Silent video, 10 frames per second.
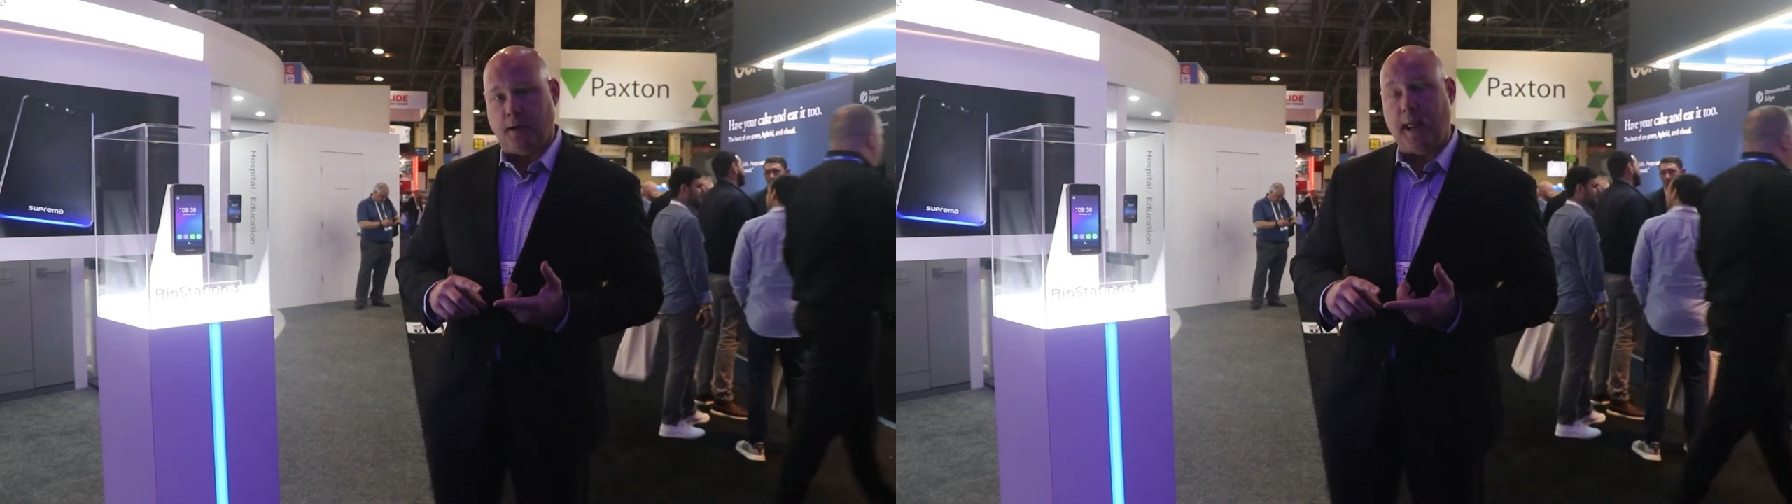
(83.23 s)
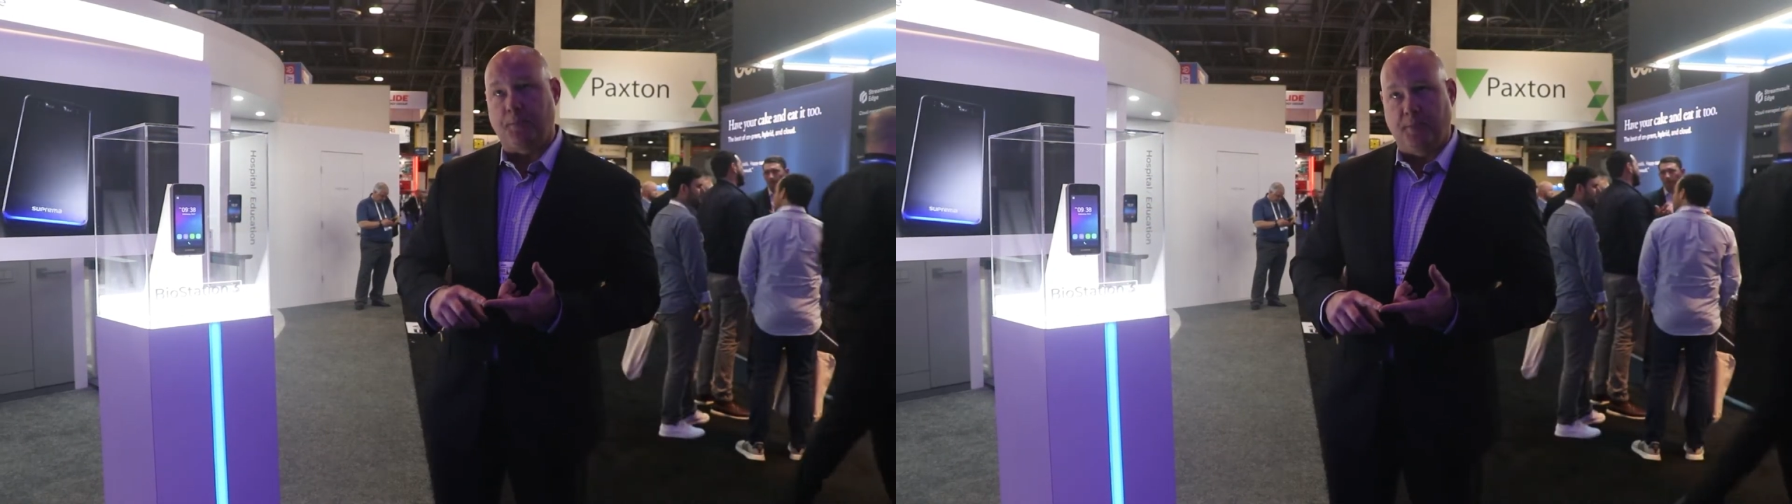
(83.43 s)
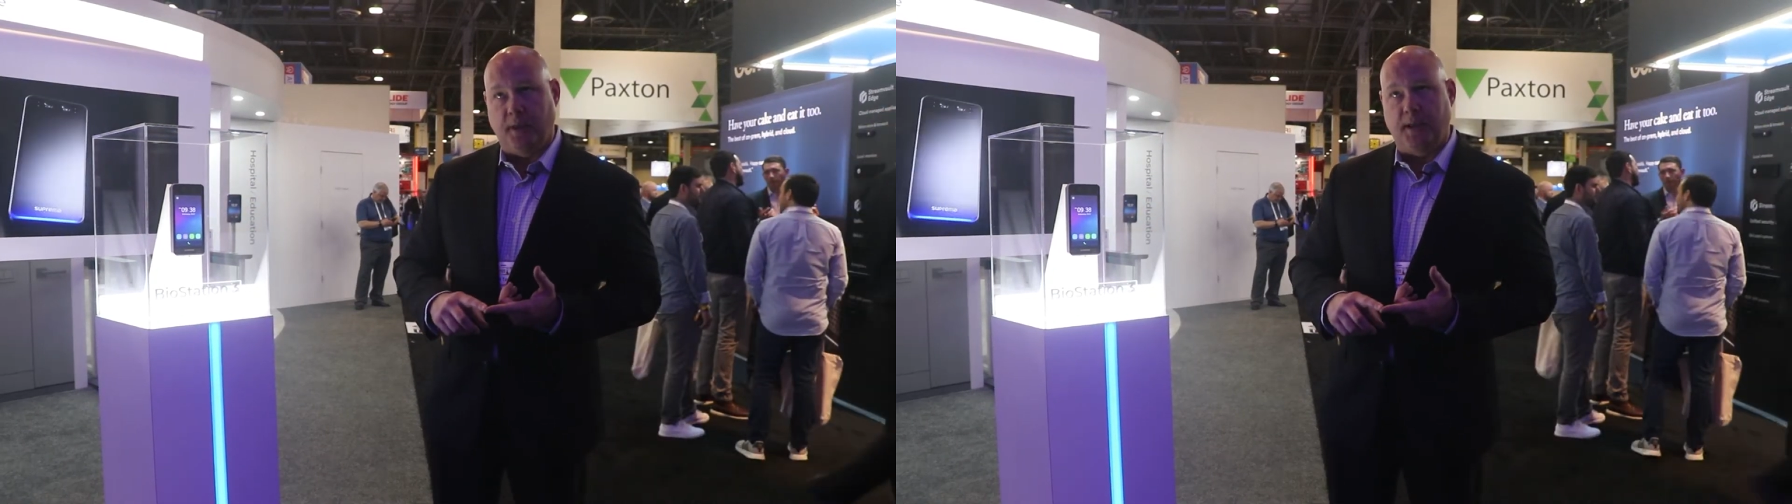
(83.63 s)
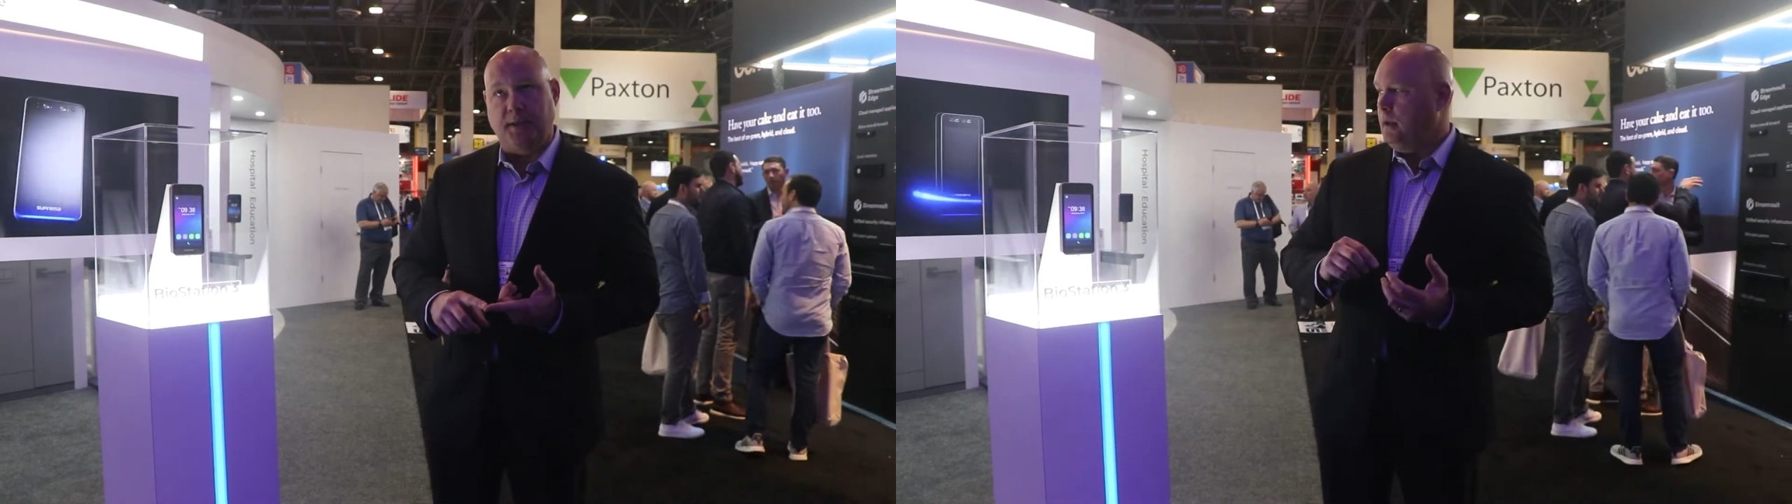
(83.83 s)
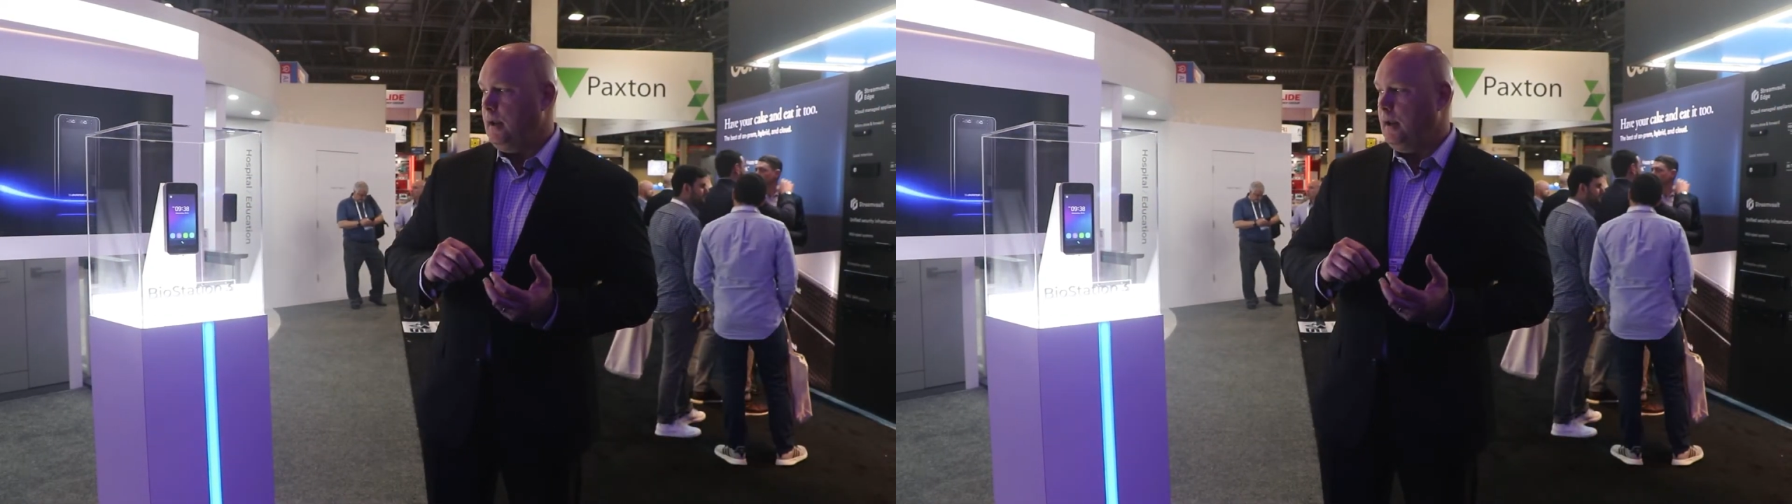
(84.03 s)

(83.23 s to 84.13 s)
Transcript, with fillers: or capabilities